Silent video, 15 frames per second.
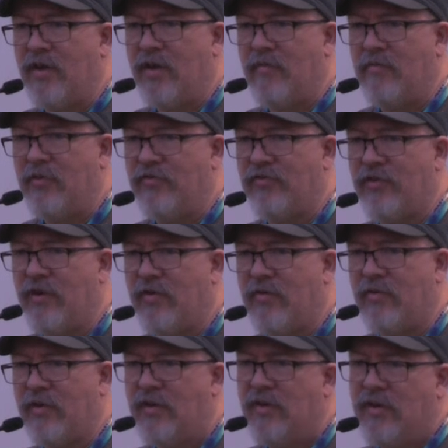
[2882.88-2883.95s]
I'm usually,
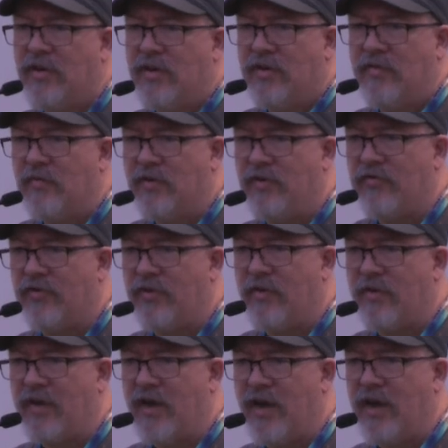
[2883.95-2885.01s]
we're usually
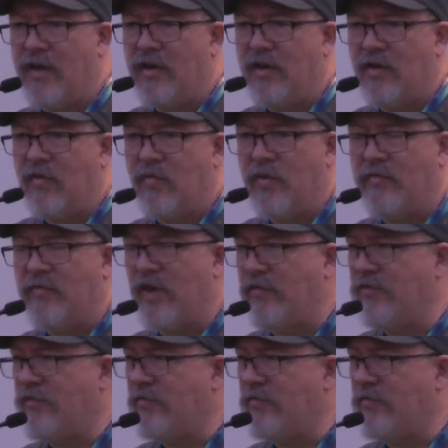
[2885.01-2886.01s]
okay. We've done some